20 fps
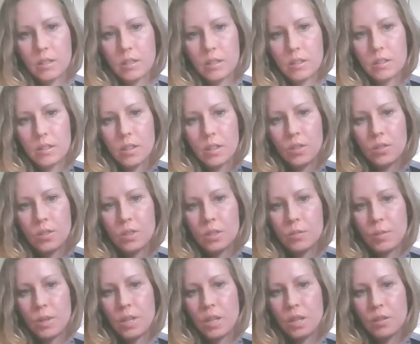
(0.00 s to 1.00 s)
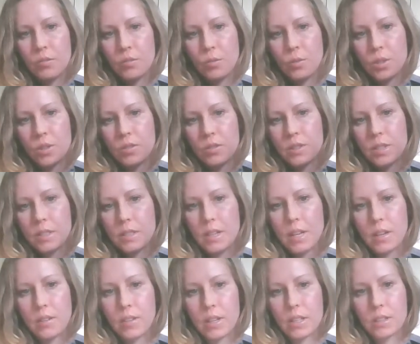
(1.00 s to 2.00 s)
So just be careful when you sit
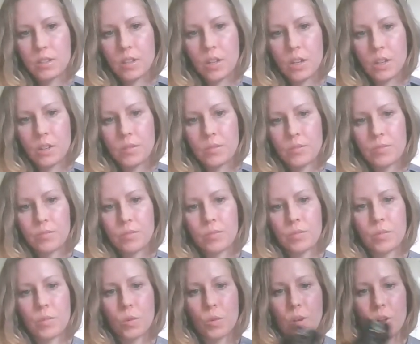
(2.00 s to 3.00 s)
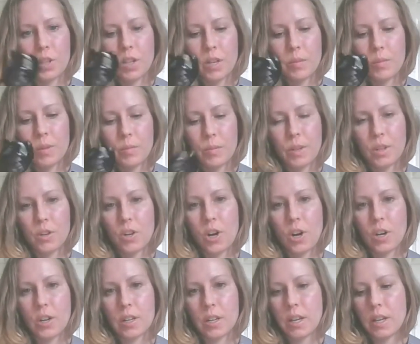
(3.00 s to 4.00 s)
down, that's all. Or keep them in their
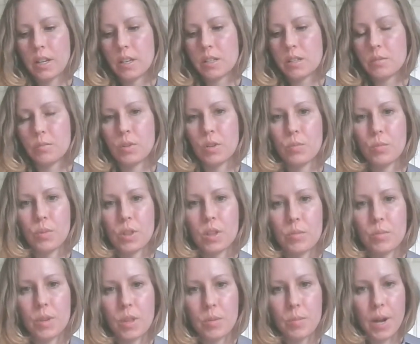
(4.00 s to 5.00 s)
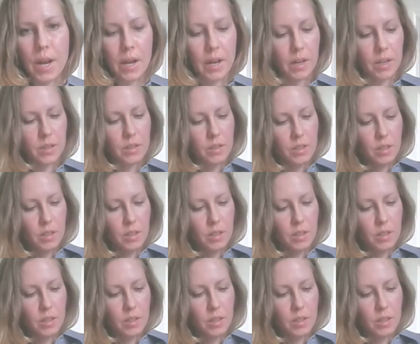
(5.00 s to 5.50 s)
hard case when you put them in the bag.